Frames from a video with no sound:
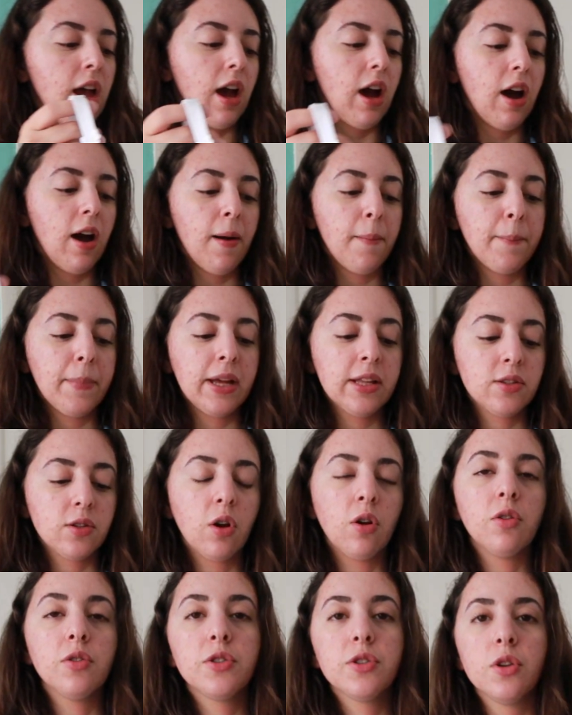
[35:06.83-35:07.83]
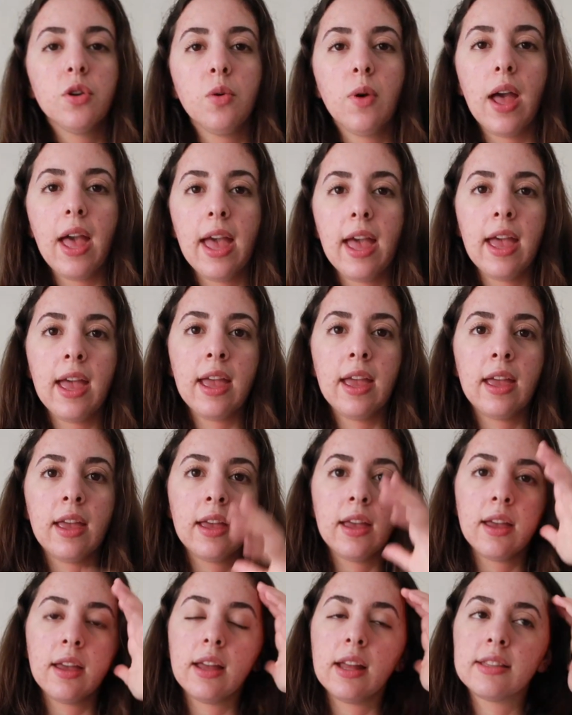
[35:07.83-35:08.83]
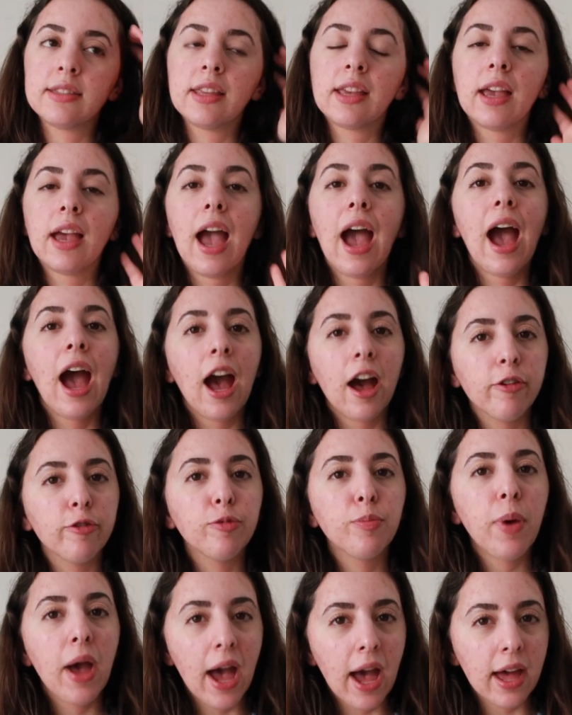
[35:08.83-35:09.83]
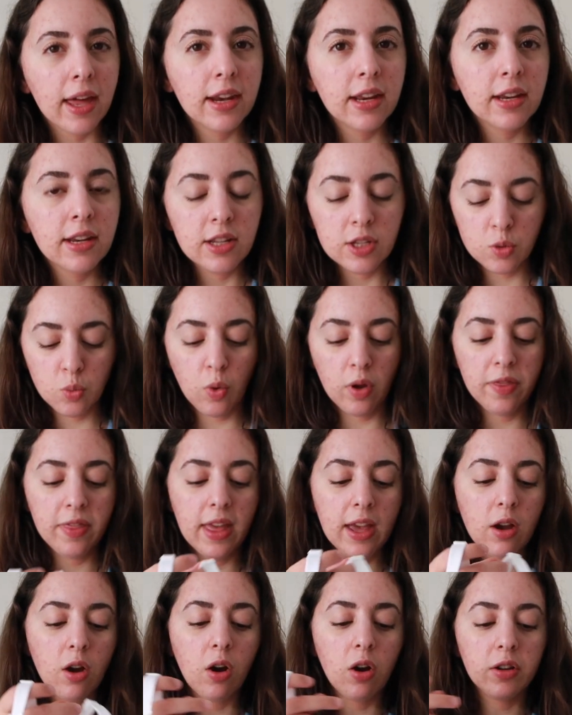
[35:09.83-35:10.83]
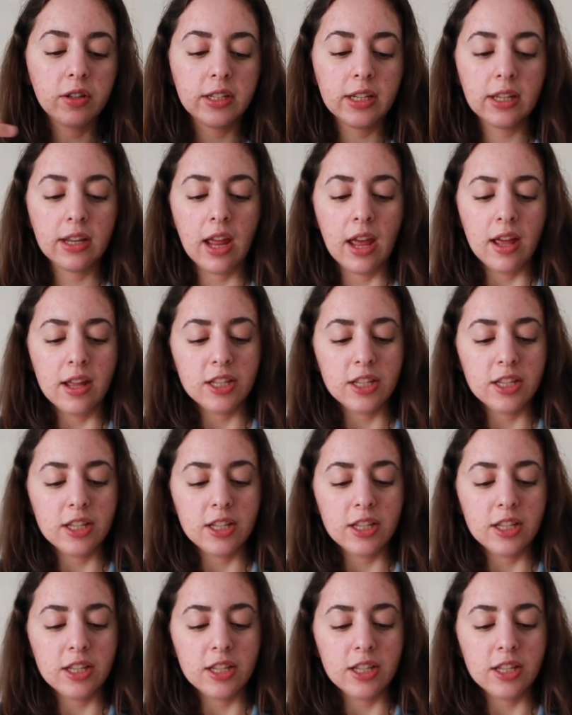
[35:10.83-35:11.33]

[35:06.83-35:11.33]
It's also it's like half padded is what they called it.